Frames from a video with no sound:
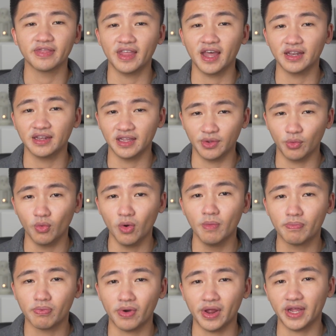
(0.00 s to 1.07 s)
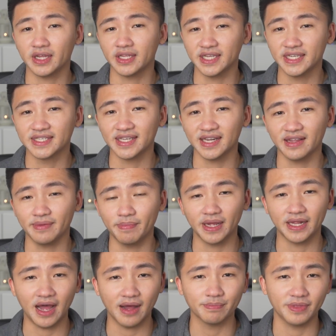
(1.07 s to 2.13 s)
that it won't break easily by
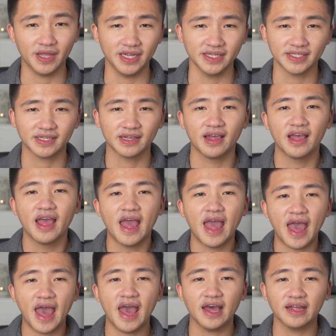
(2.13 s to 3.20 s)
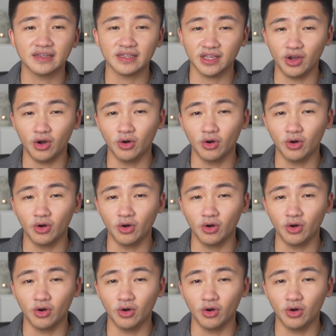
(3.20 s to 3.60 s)
updates. And it